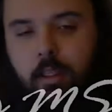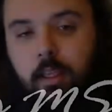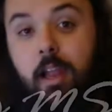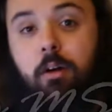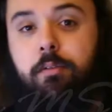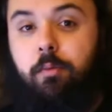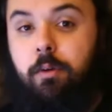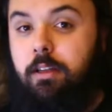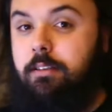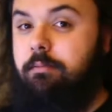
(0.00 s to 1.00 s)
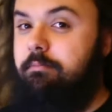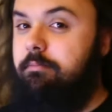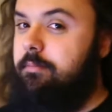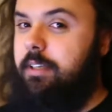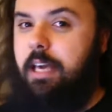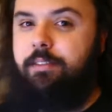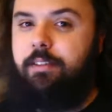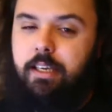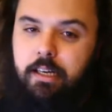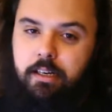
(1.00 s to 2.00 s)
Hello everyone, Kevin
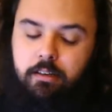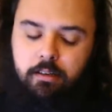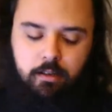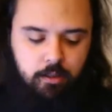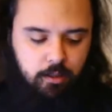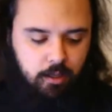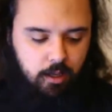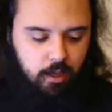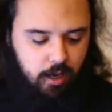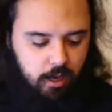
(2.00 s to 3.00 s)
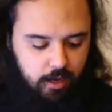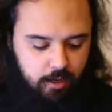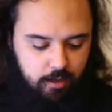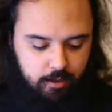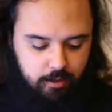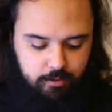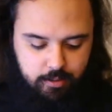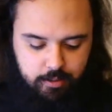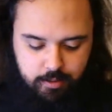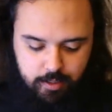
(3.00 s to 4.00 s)
here.
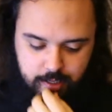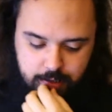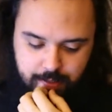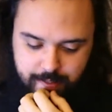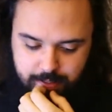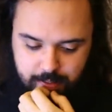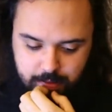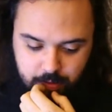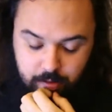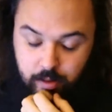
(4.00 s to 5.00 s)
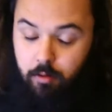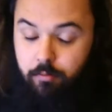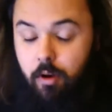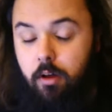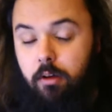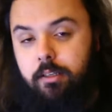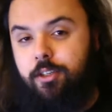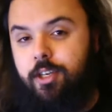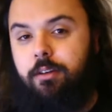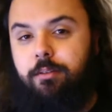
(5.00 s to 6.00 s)
This is the third vlog in the
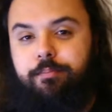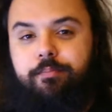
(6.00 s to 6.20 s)
channel.